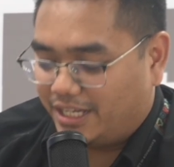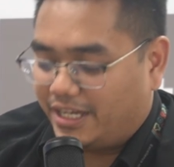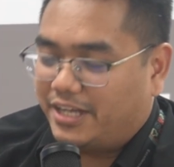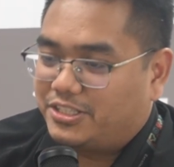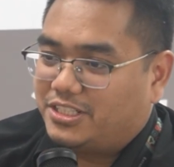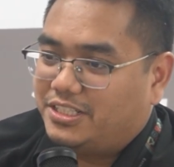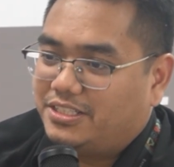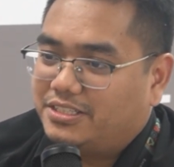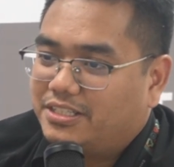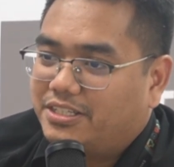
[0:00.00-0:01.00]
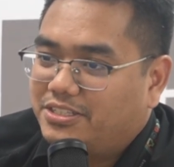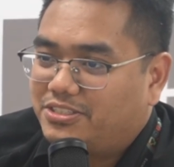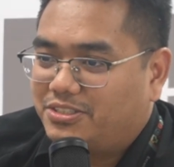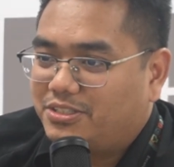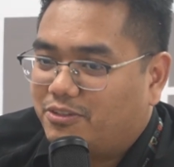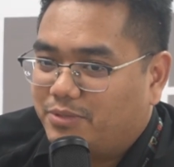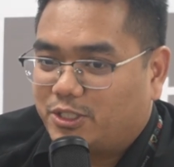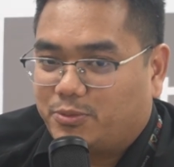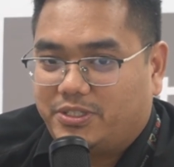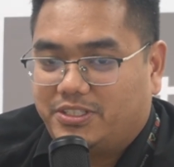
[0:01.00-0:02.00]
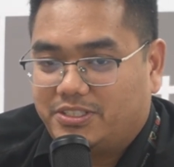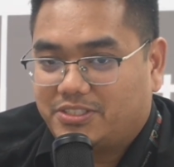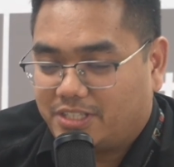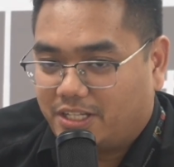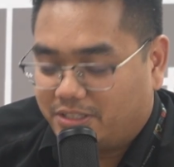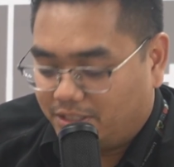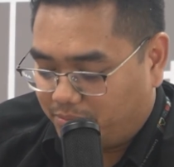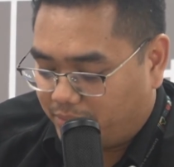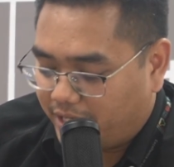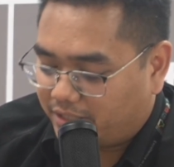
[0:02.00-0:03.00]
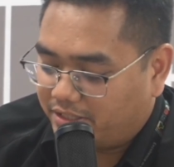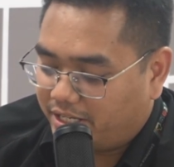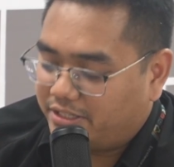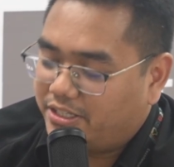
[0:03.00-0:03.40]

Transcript: Actually, the history of microplate readers started back then in